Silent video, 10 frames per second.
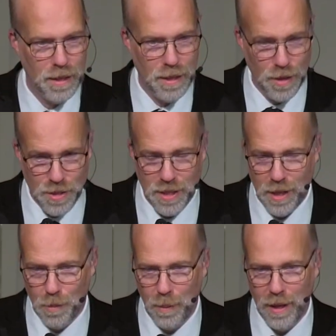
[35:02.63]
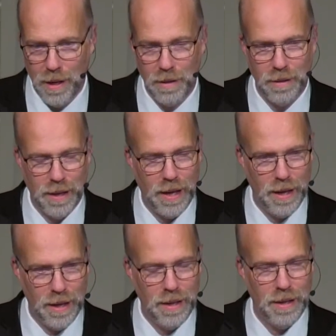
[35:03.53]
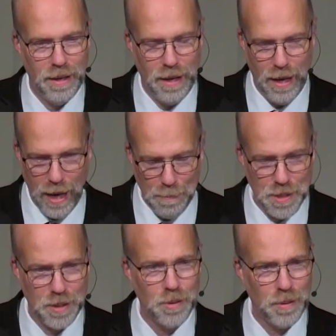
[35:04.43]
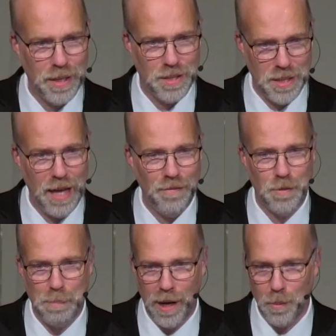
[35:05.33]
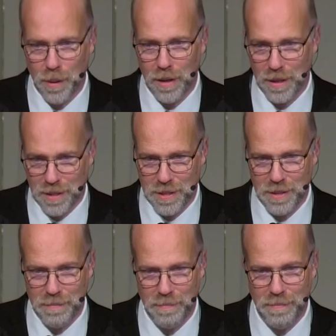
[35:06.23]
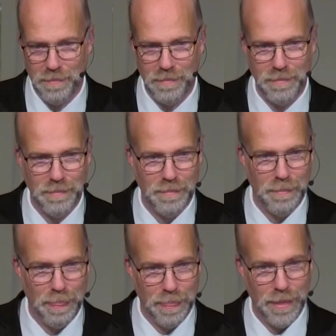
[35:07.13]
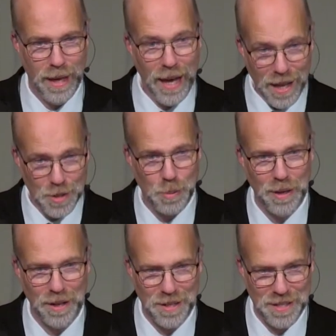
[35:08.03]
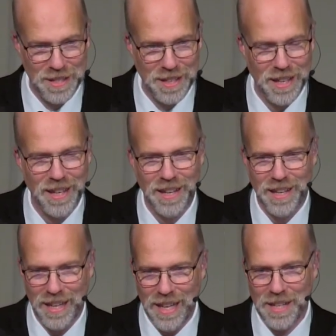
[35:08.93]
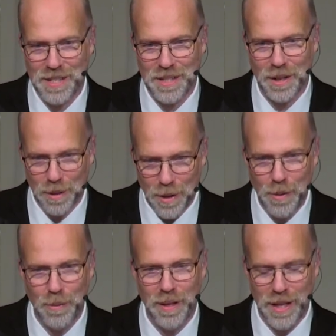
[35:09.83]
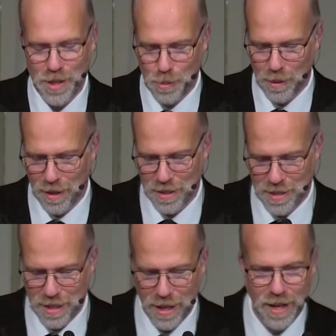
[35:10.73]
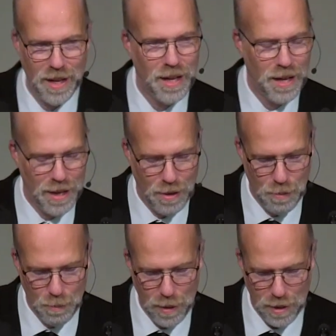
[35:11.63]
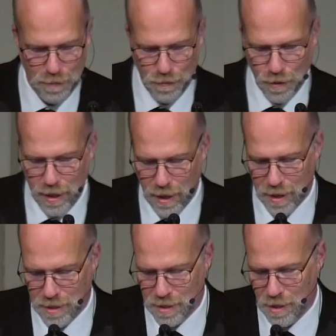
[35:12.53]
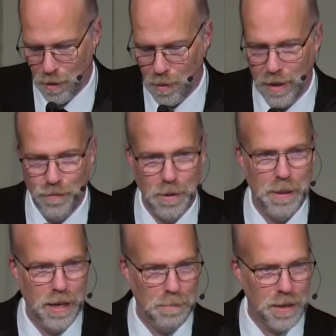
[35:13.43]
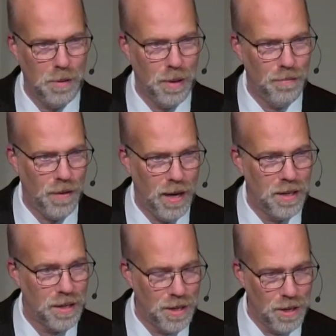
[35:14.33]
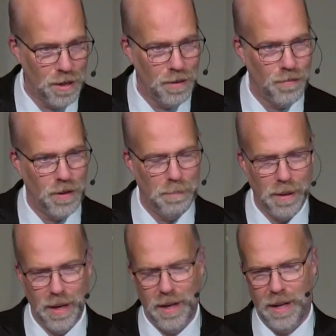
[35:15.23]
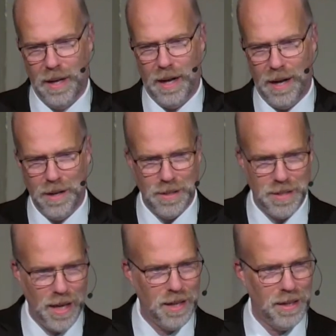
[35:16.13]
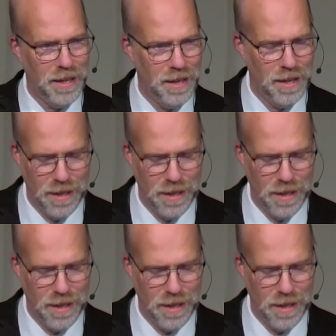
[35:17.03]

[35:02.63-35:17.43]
You see, we are absolutely saved by works. His works, His alone, His works will free us. Only from Him can we find a cure from our deadly